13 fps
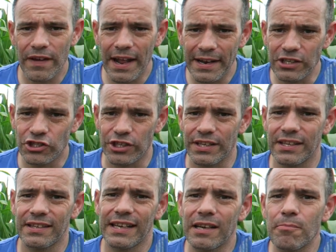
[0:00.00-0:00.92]
of energy
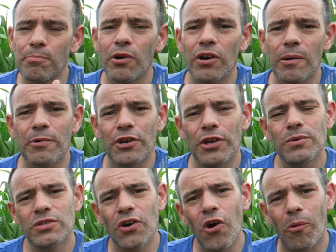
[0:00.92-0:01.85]
that they can put up a new
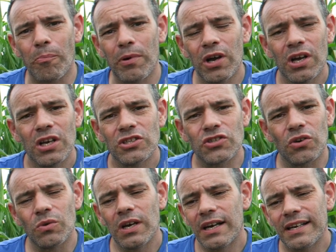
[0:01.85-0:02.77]
top.
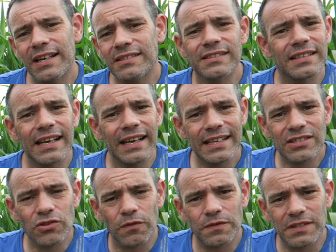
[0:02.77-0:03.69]
So cutting the
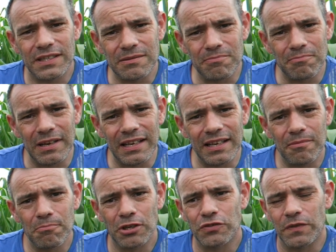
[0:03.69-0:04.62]
heads off doesn't
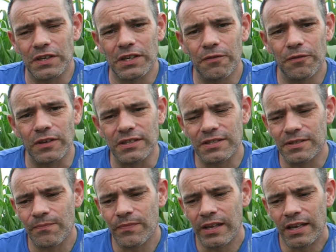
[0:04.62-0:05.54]
make much of a
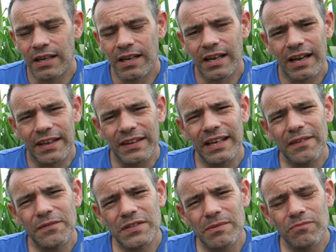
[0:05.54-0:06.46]
difference. And they
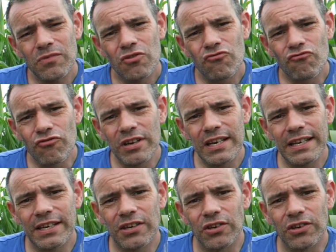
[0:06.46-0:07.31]
have some really